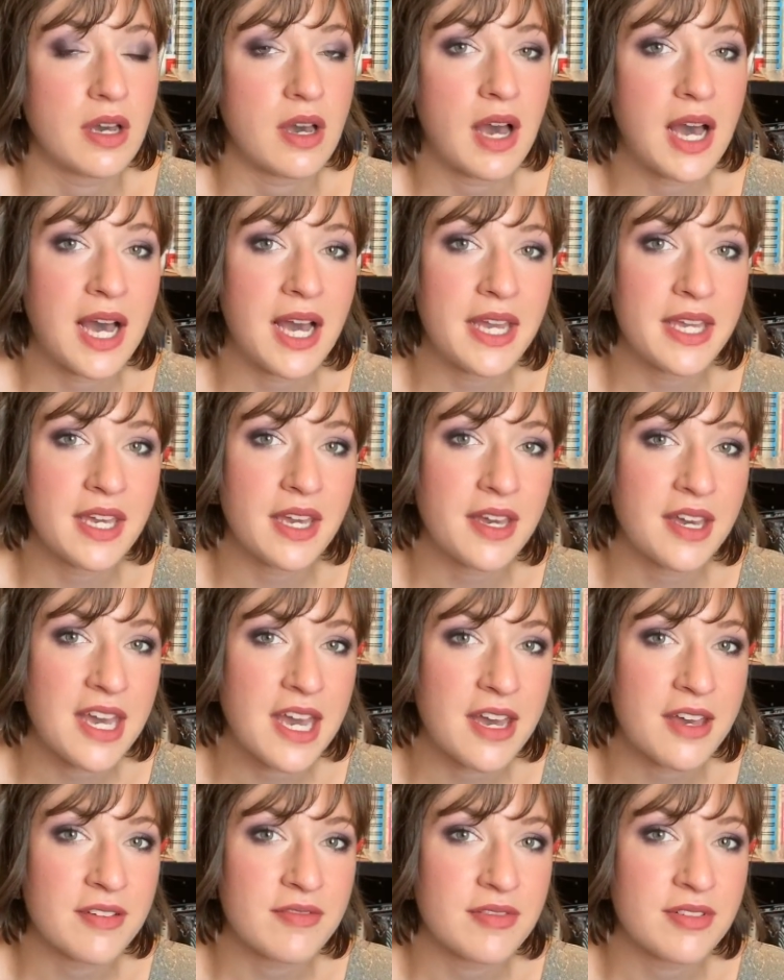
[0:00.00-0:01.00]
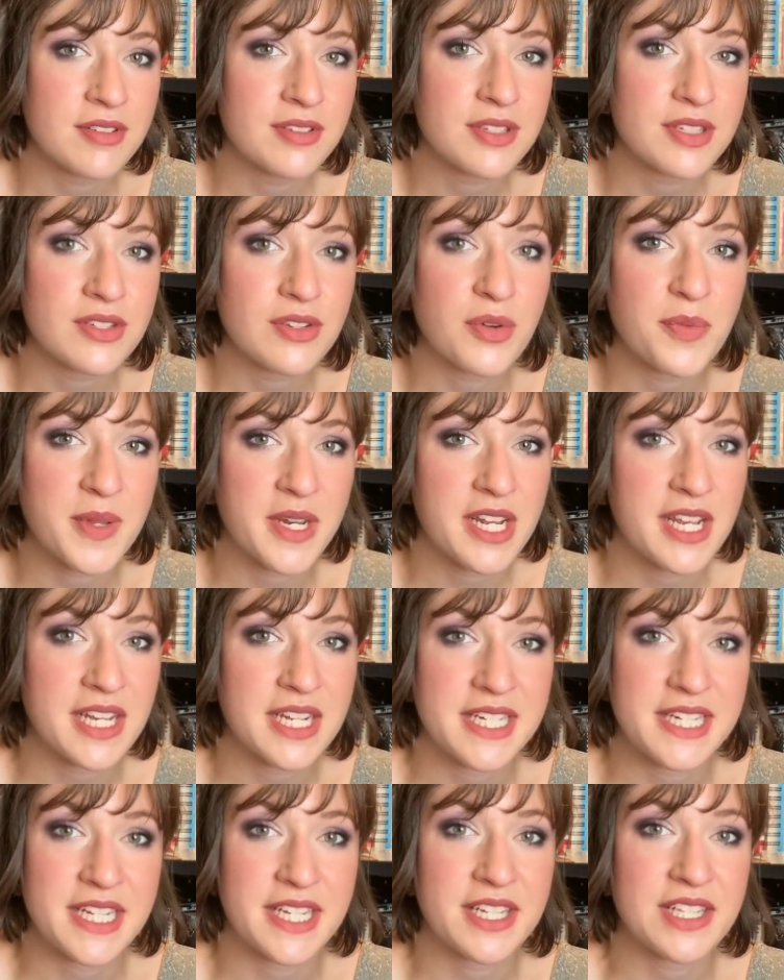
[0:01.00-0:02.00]
I have so many
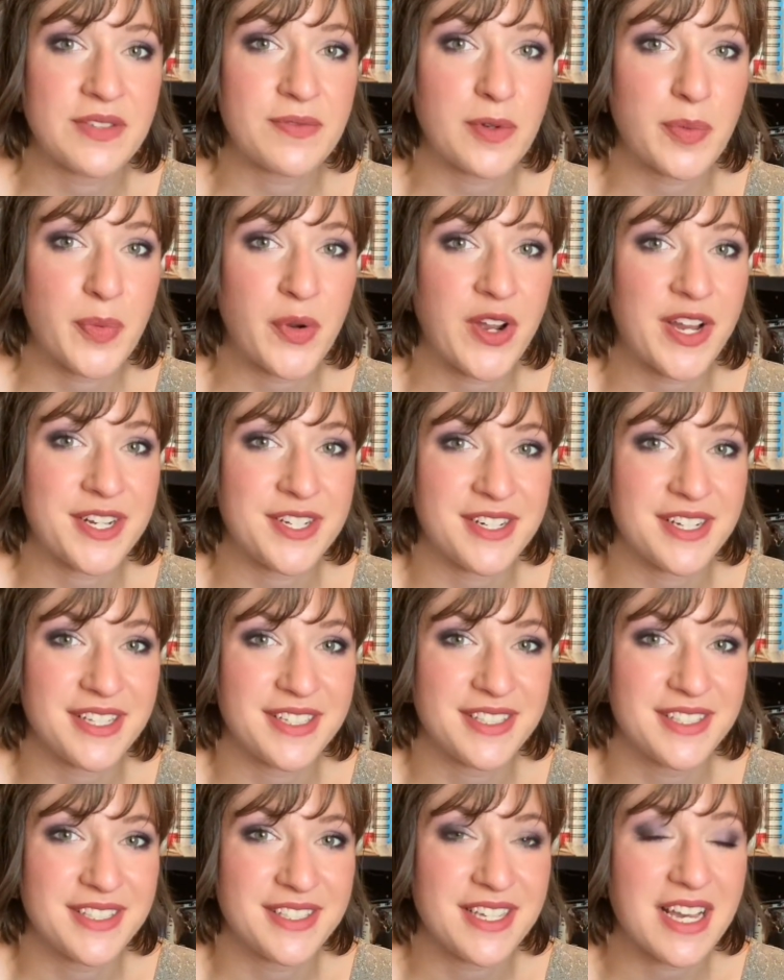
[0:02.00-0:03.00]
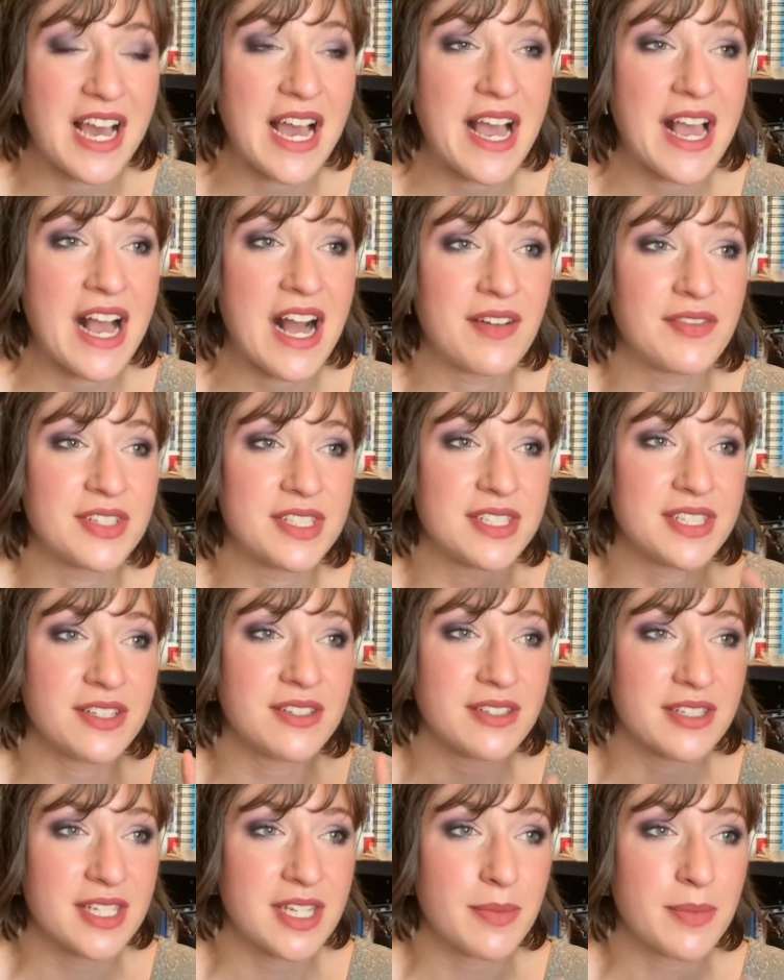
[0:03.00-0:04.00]
ideas for projects. I have a
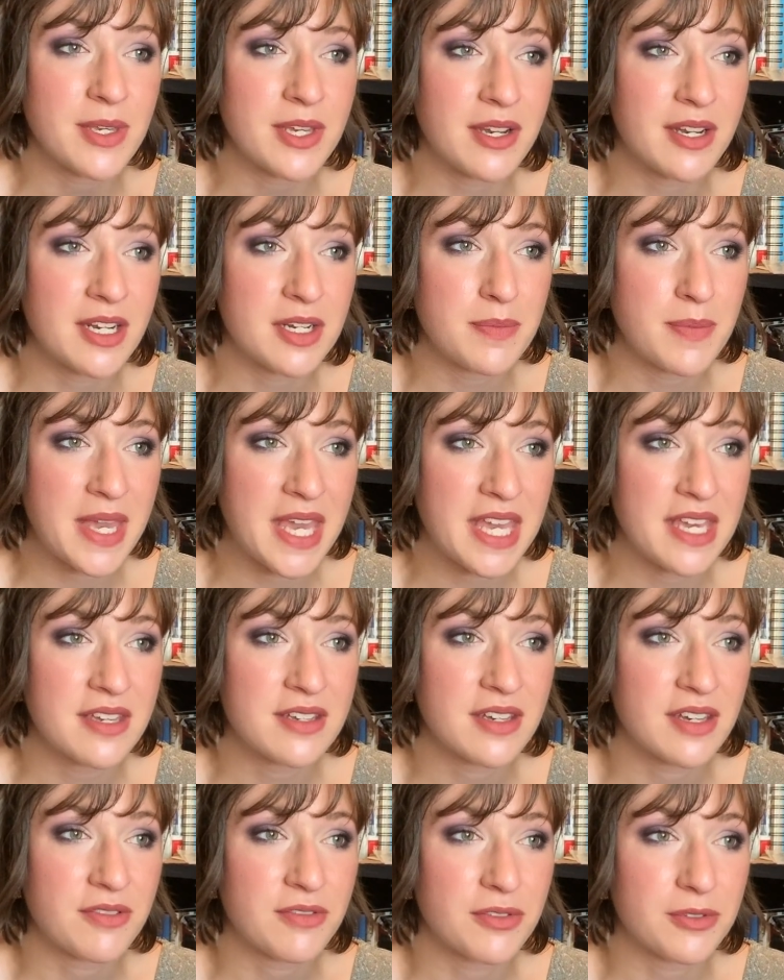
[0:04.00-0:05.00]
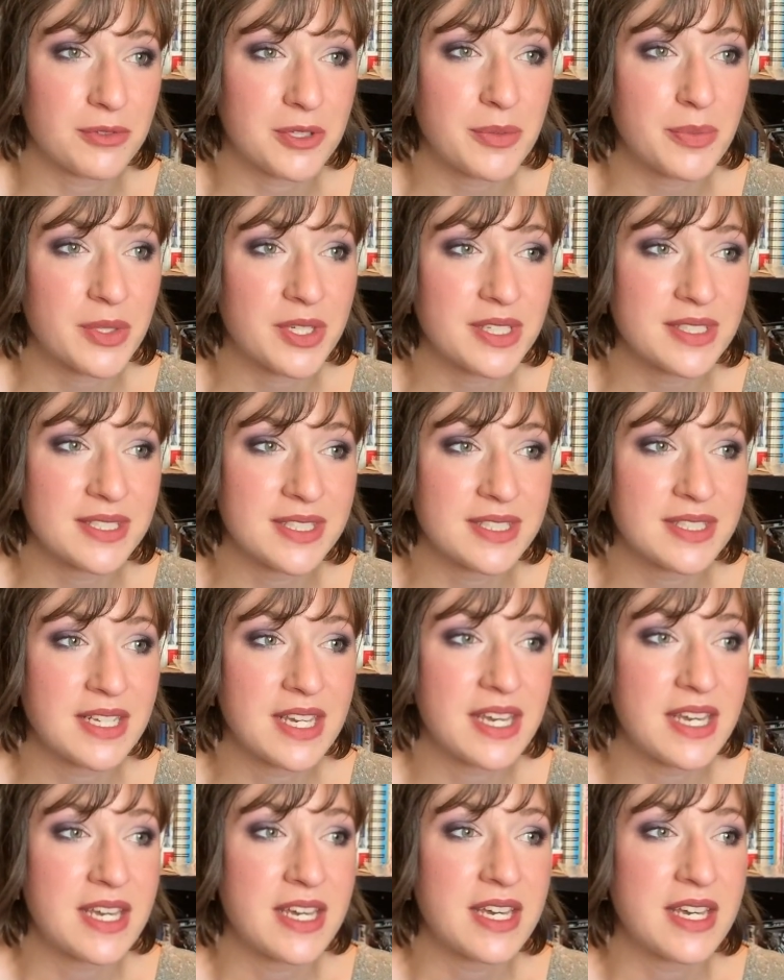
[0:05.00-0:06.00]
secret TBR in May of 3 books.
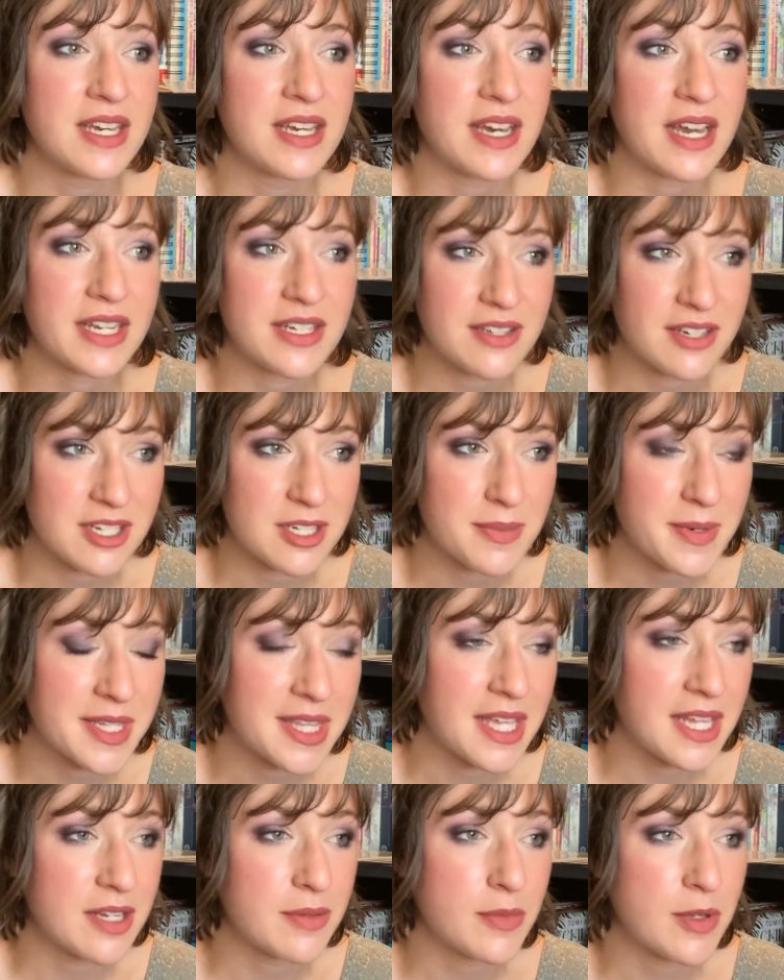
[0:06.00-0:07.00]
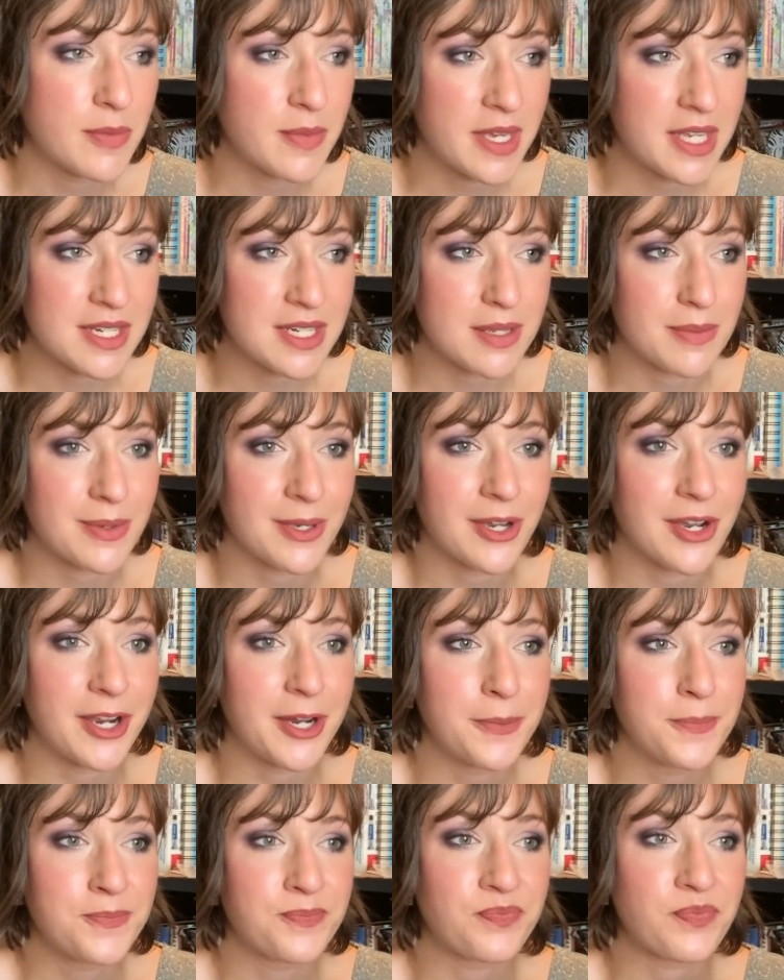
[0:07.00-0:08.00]
I talked about that in my May
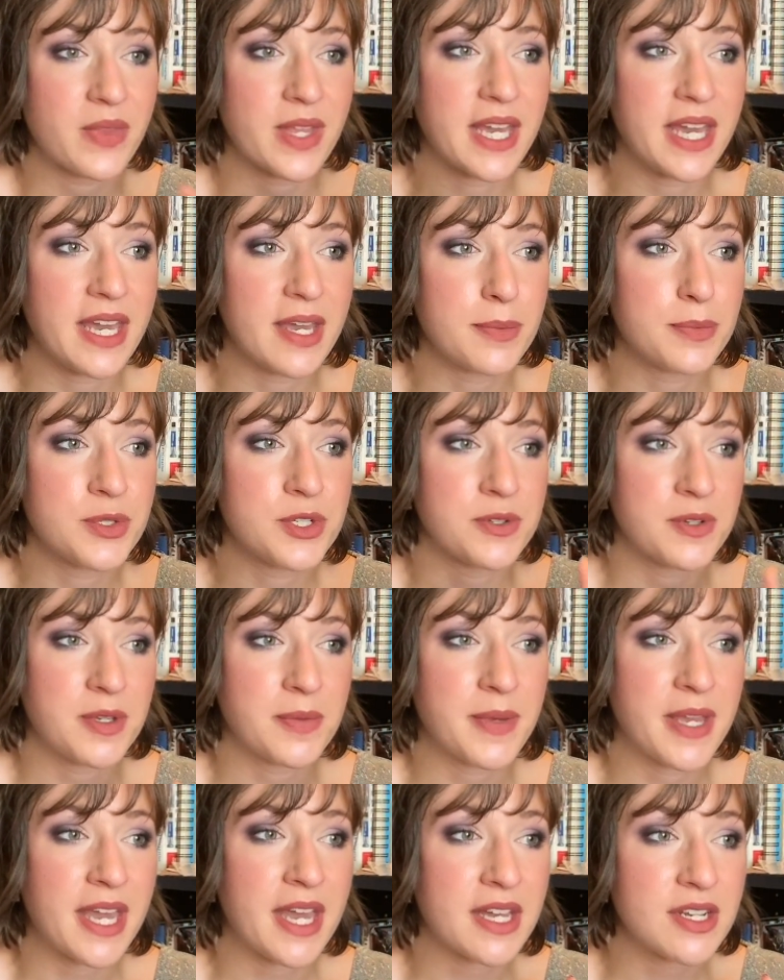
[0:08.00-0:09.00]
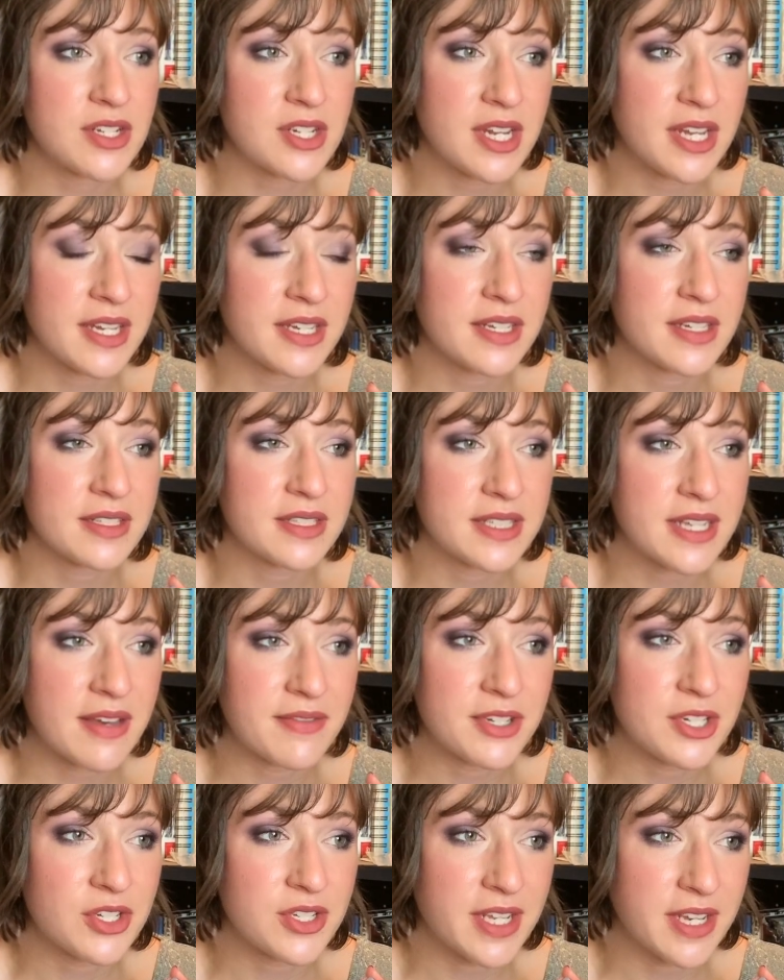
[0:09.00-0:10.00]
TBR. I'm doing my hashtag
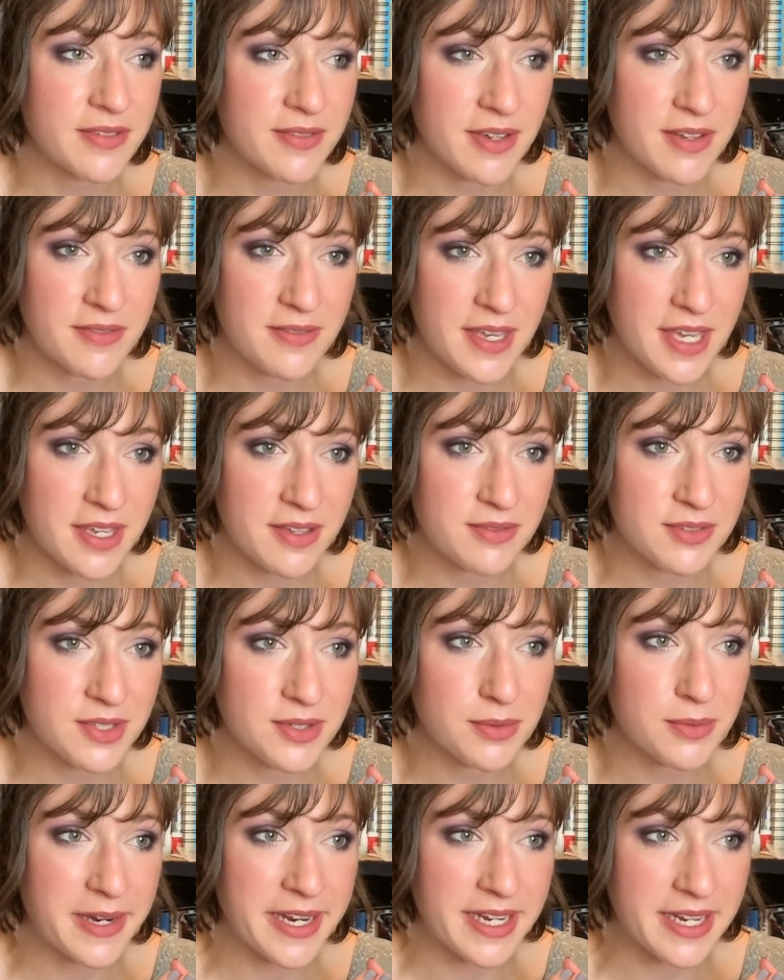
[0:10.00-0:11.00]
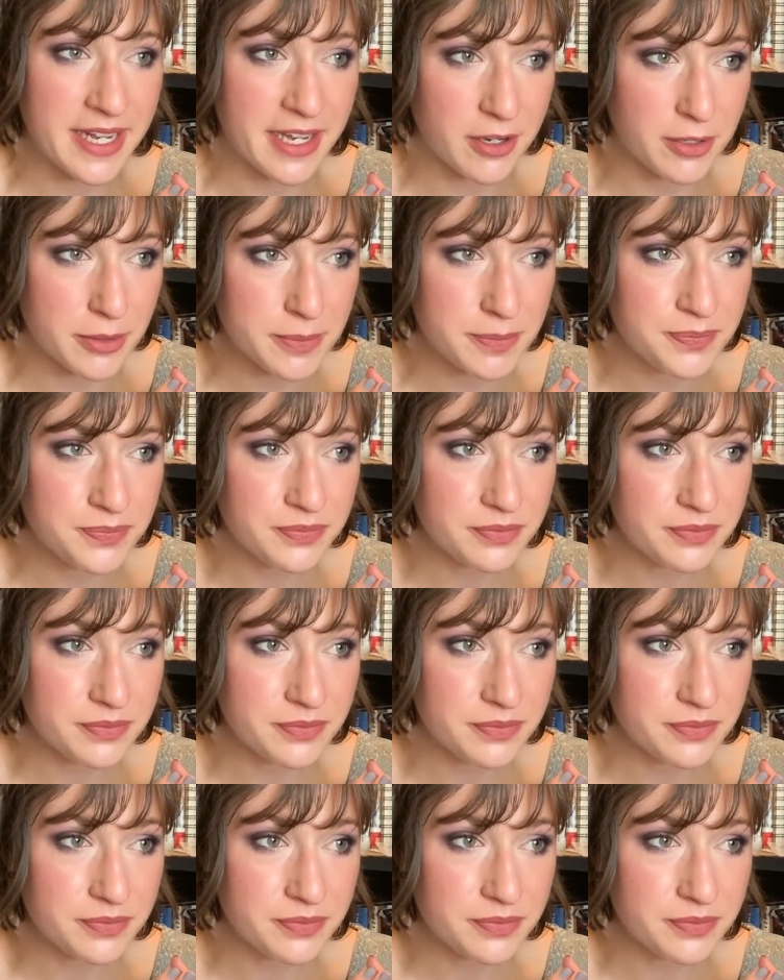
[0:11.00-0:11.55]
Savage Sci-Fi Faves right now.